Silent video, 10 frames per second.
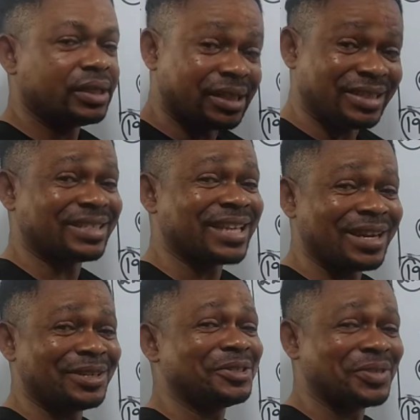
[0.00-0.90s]
It is
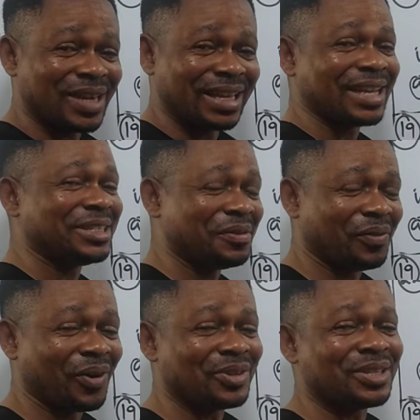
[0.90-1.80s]
tending to negative
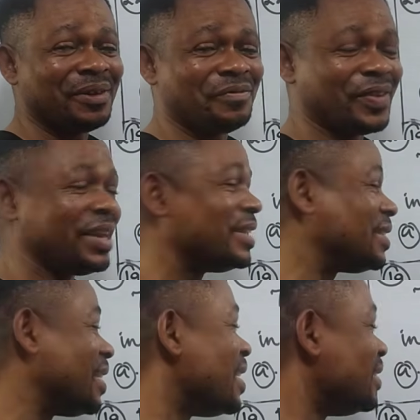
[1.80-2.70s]
what? Infinity.